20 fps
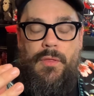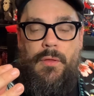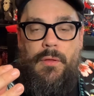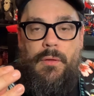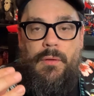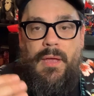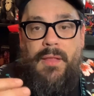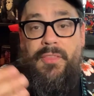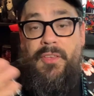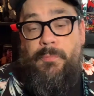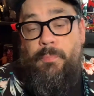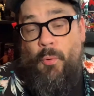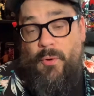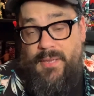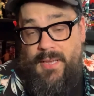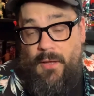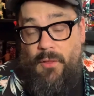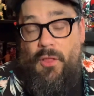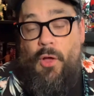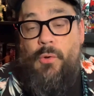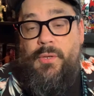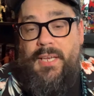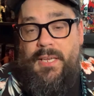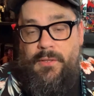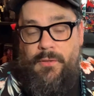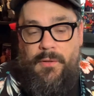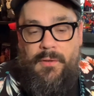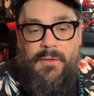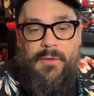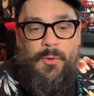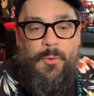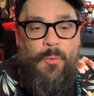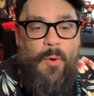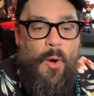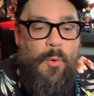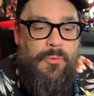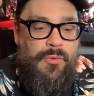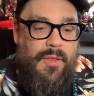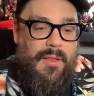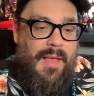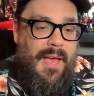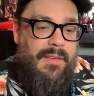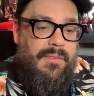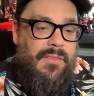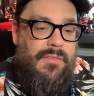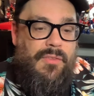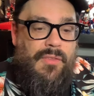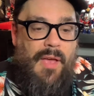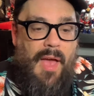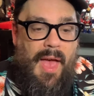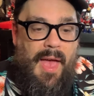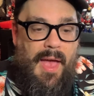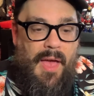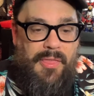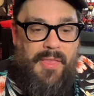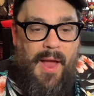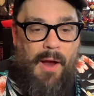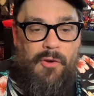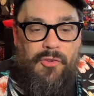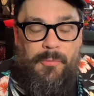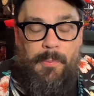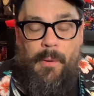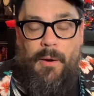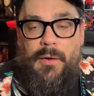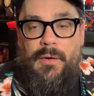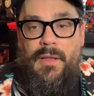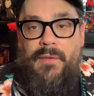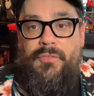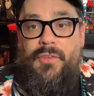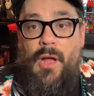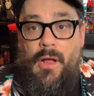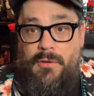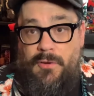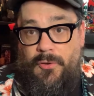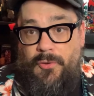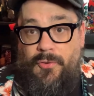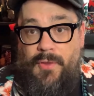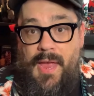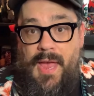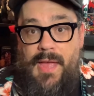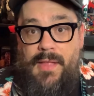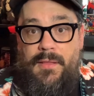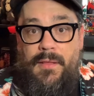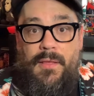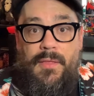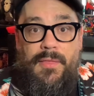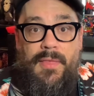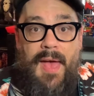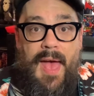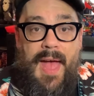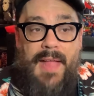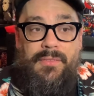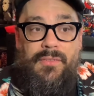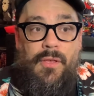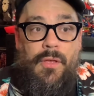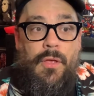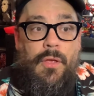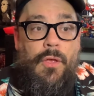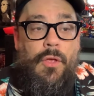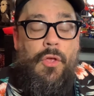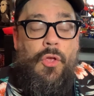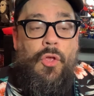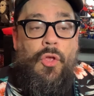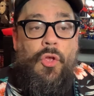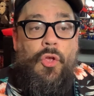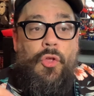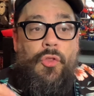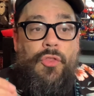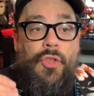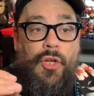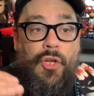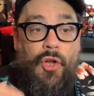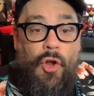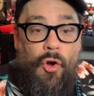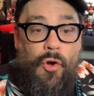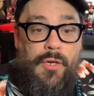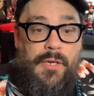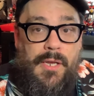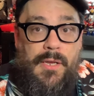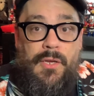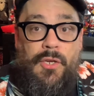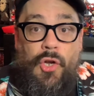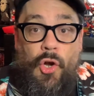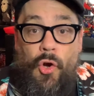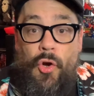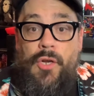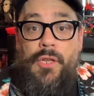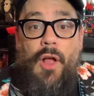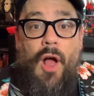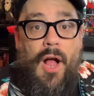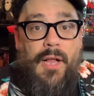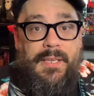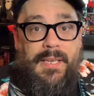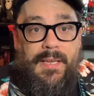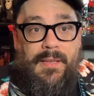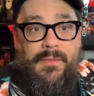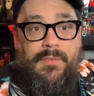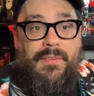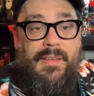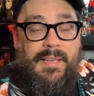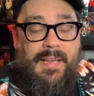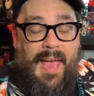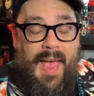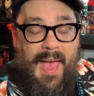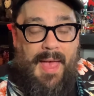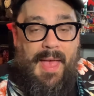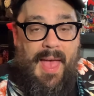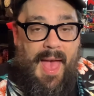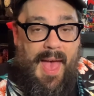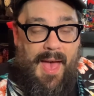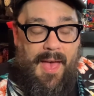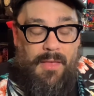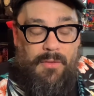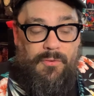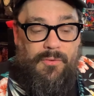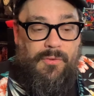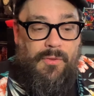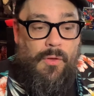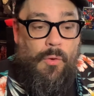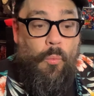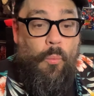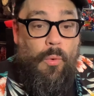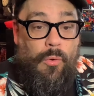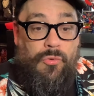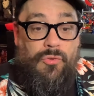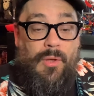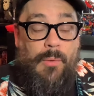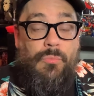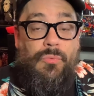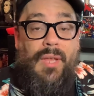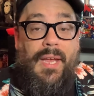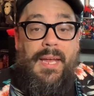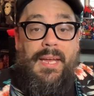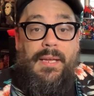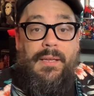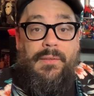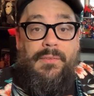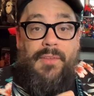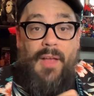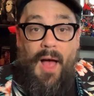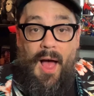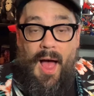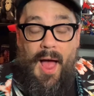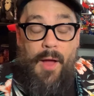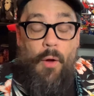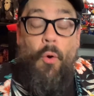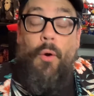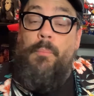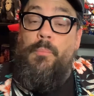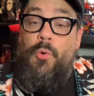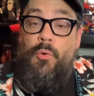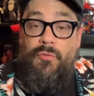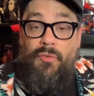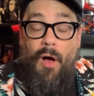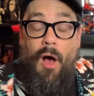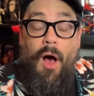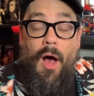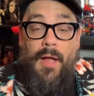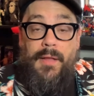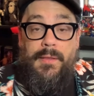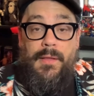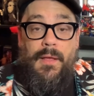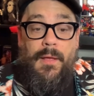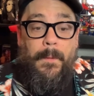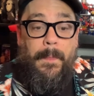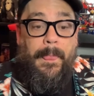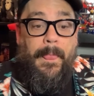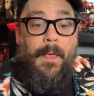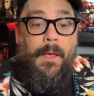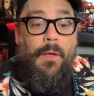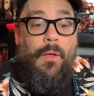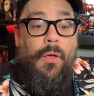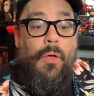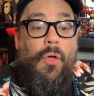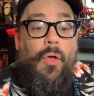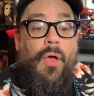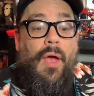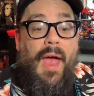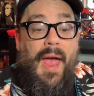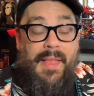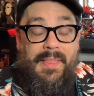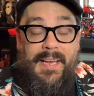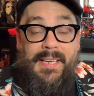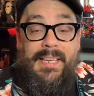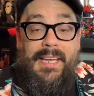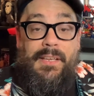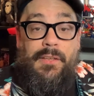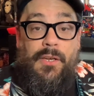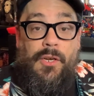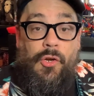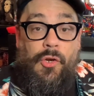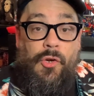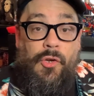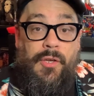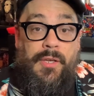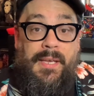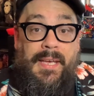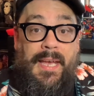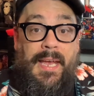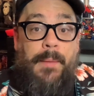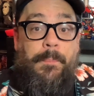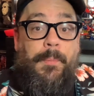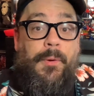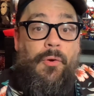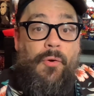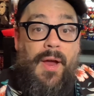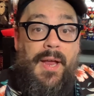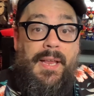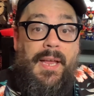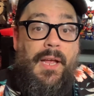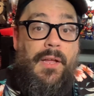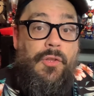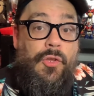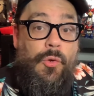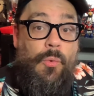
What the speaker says: at this point, Nickelodeon, who owns the license, they're smart enough to understand that the current audience it has will someday die or move on, and they need to keep creating a new